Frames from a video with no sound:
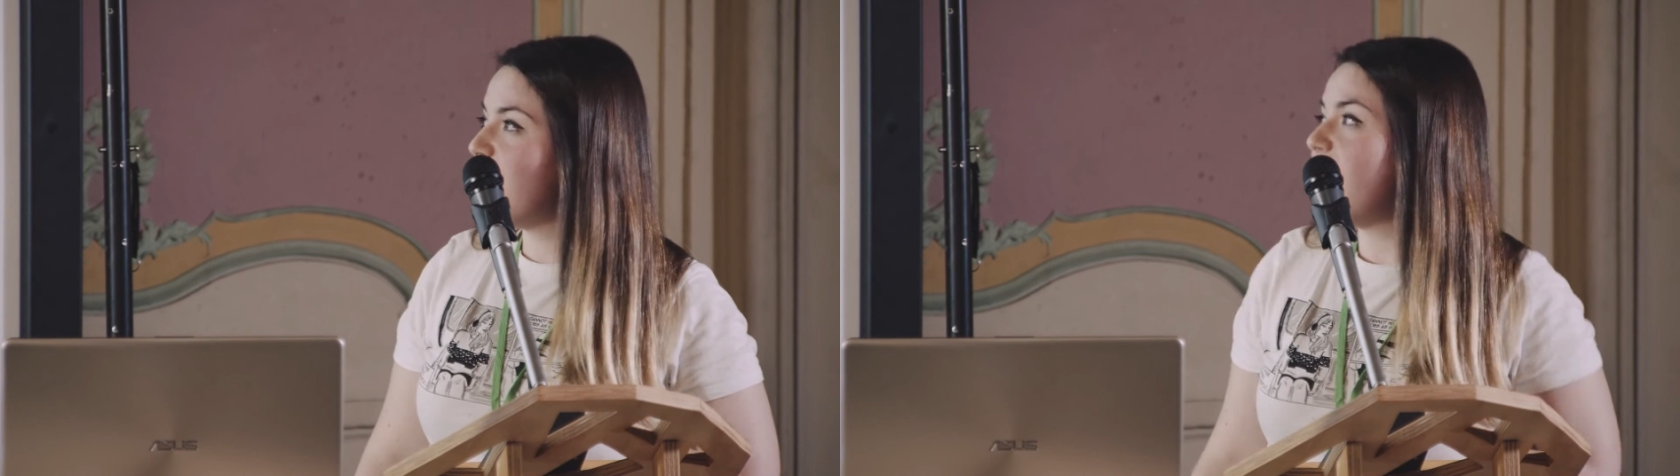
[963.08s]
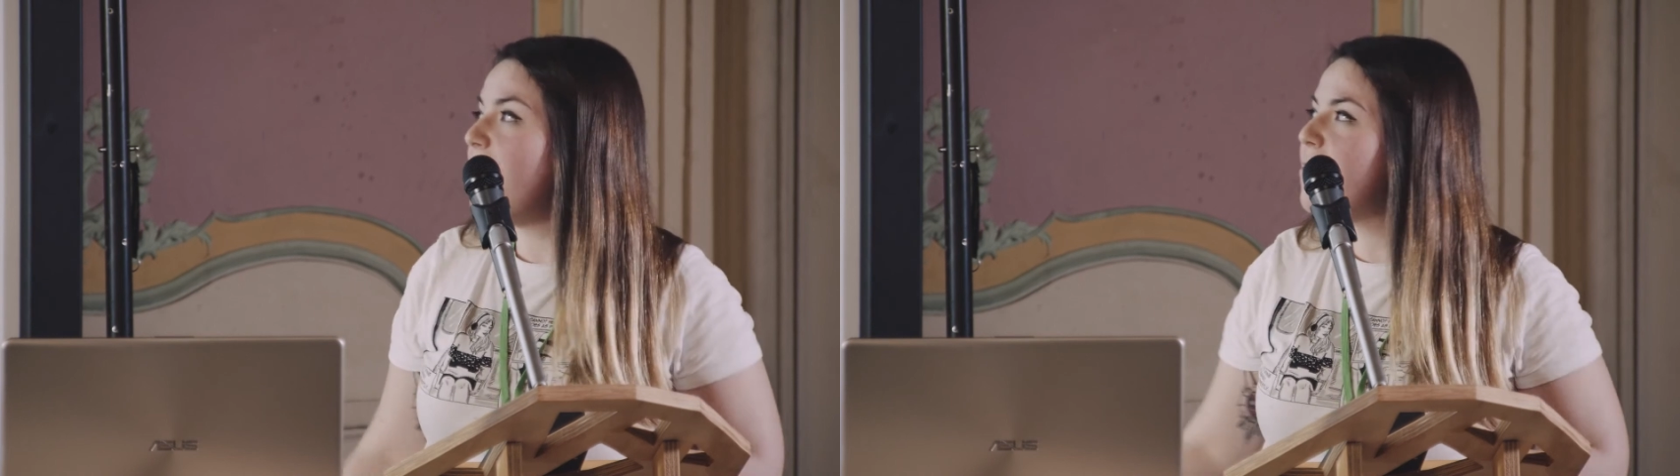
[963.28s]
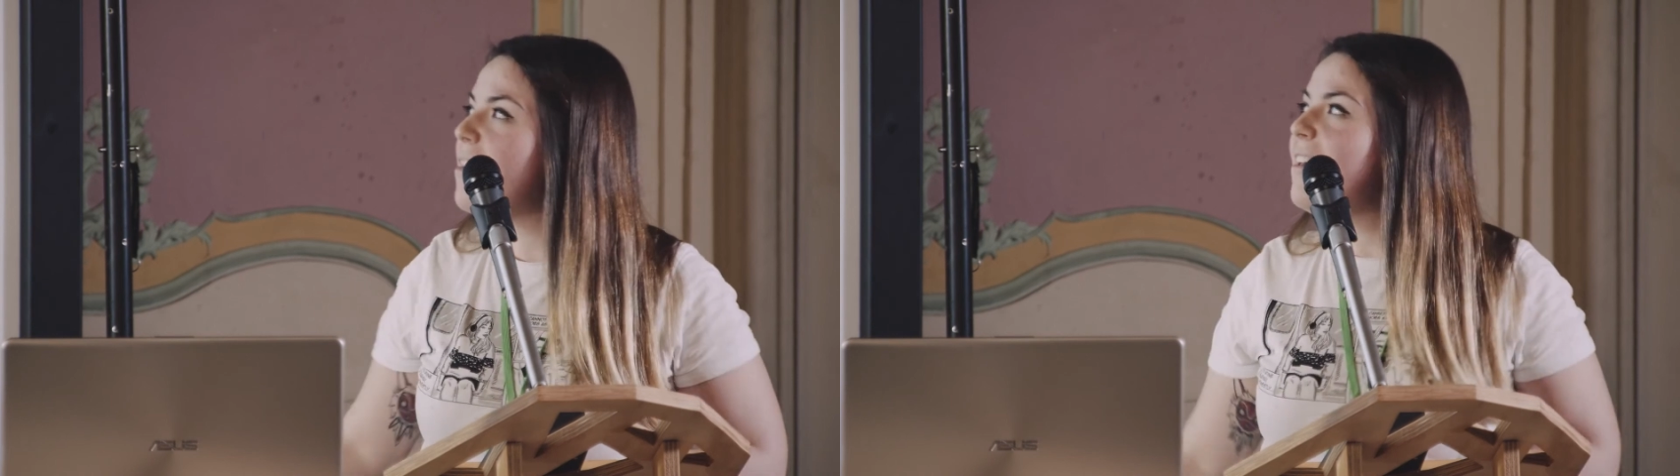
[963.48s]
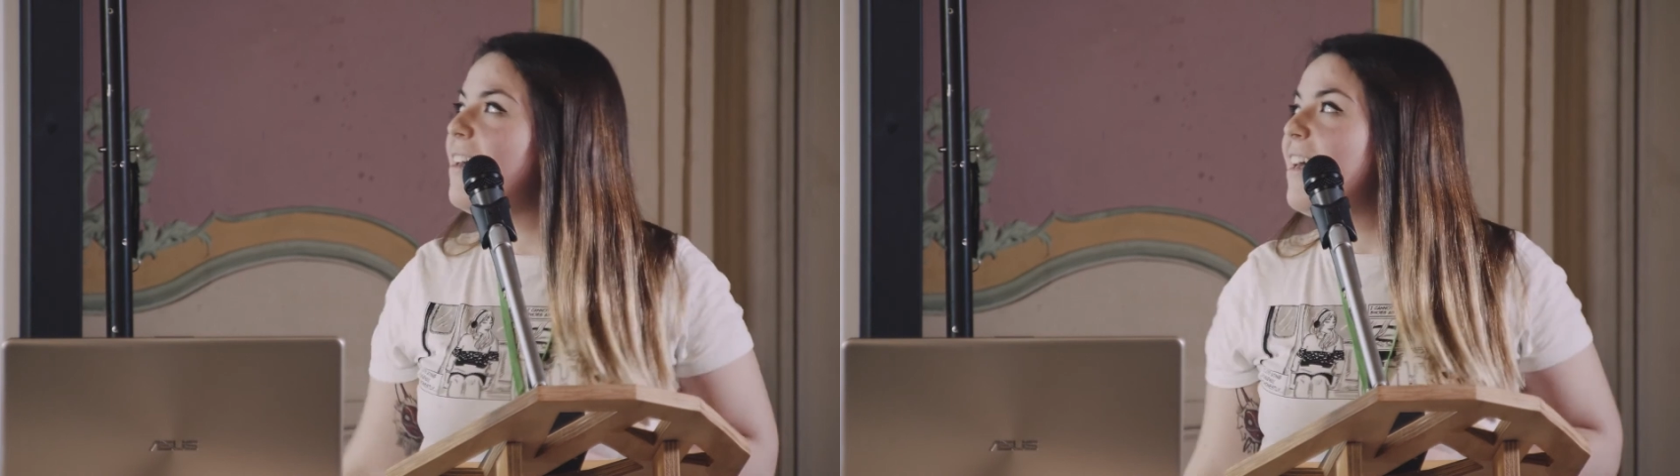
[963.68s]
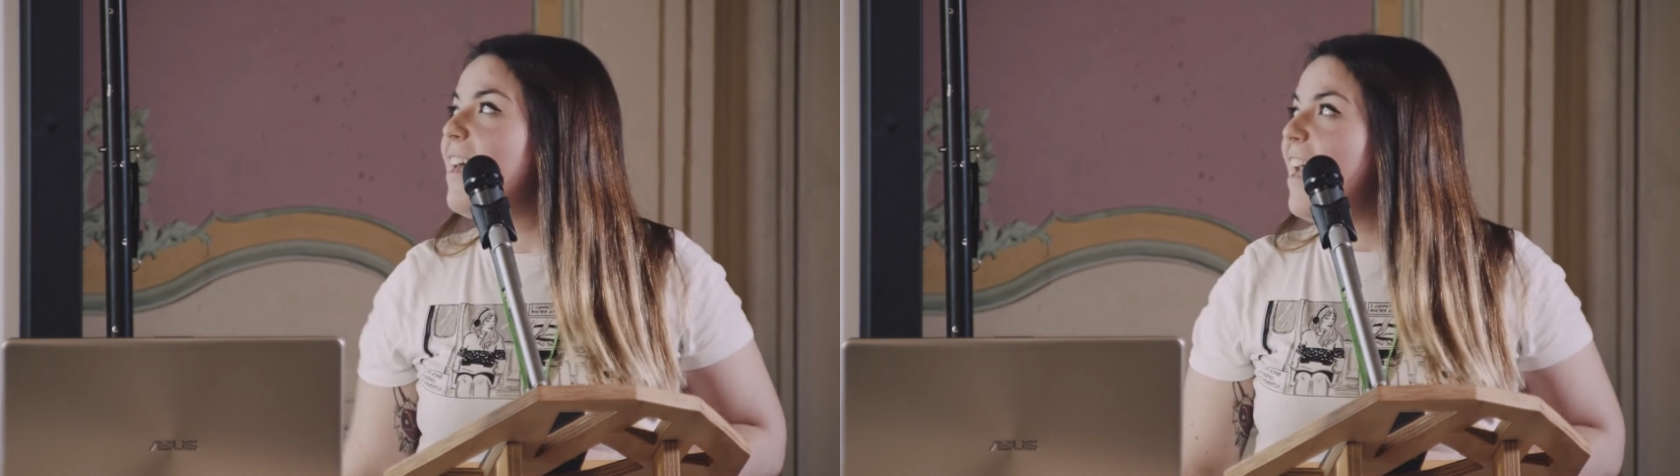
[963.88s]
stuff.
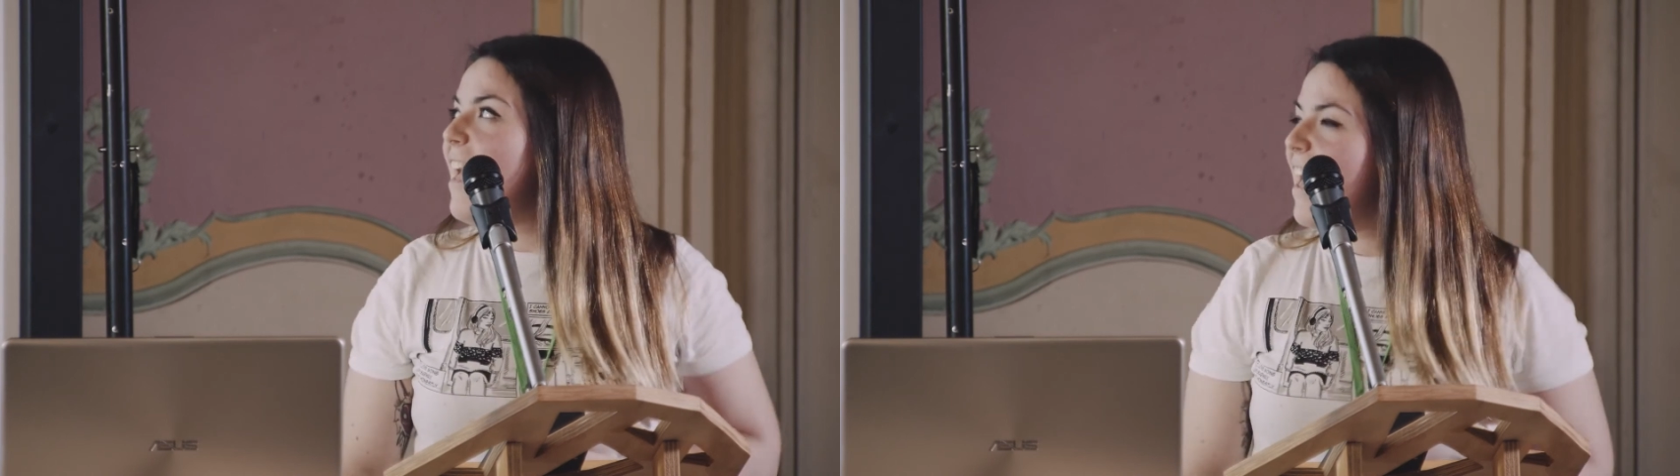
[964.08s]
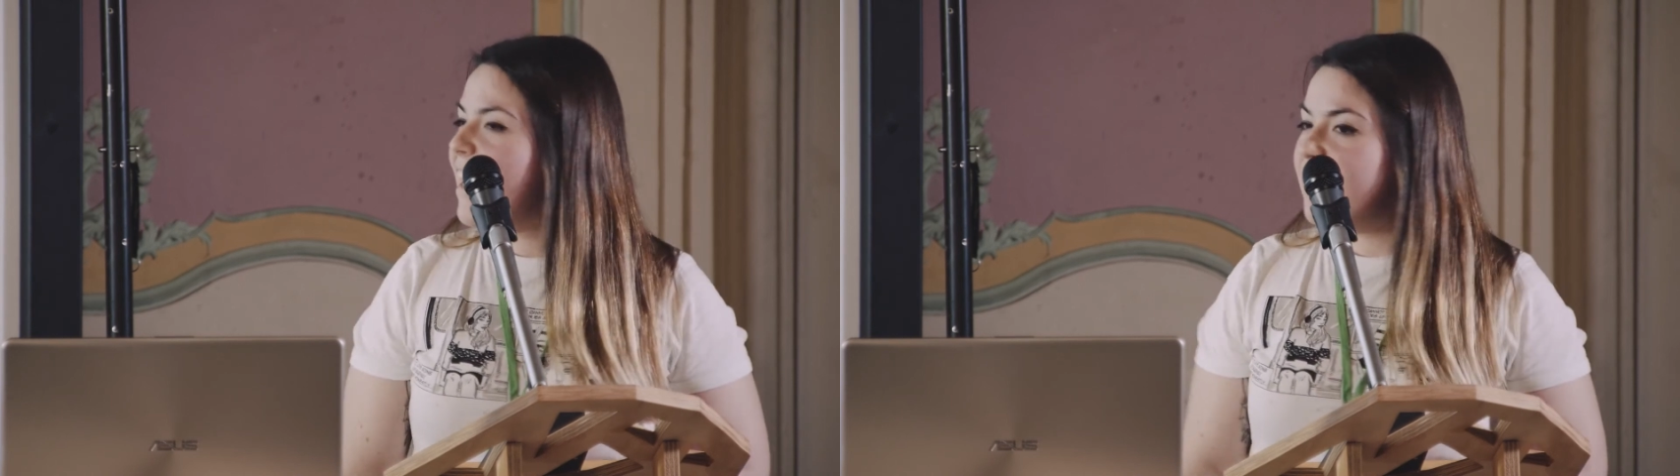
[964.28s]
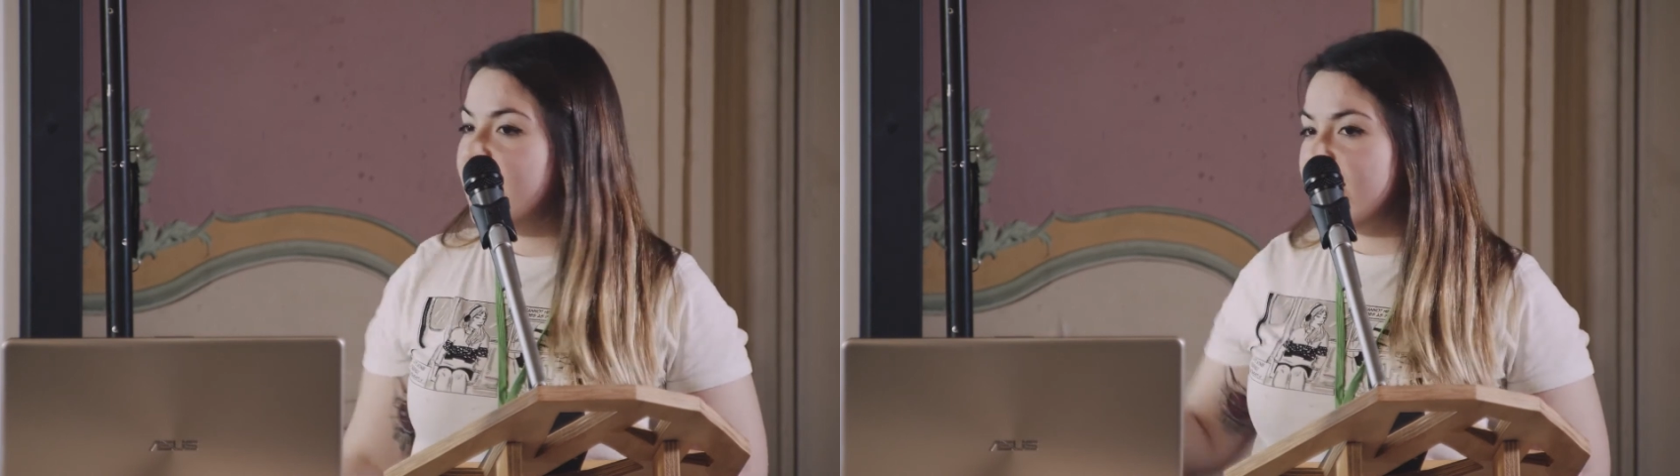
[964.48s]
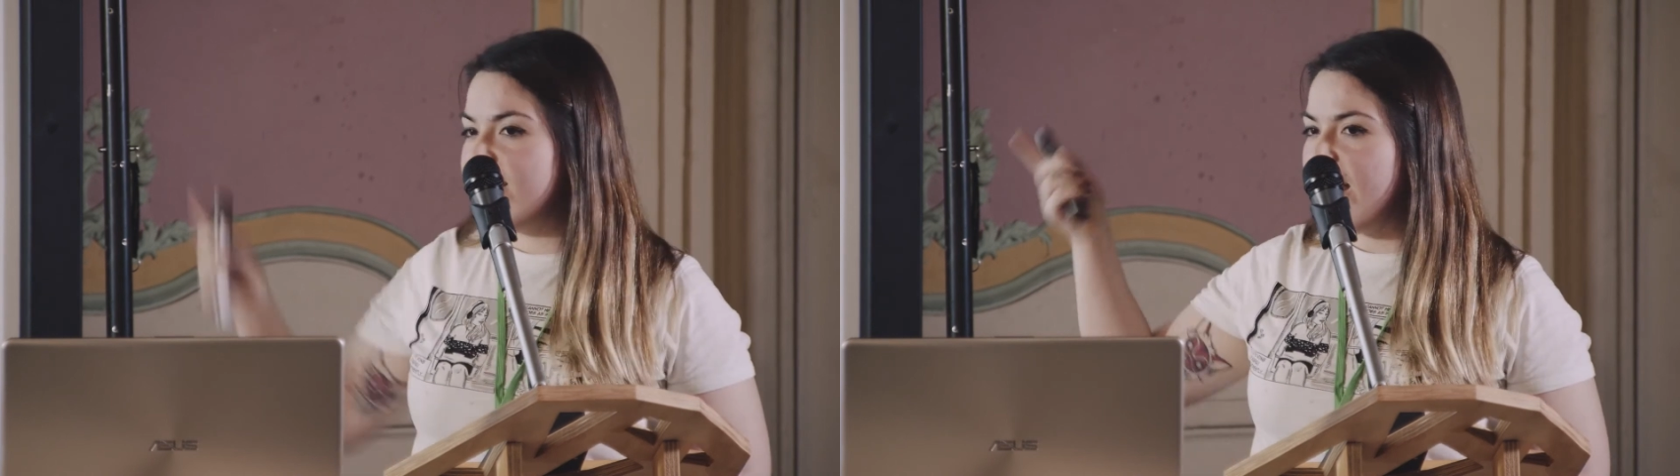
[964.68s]
And it's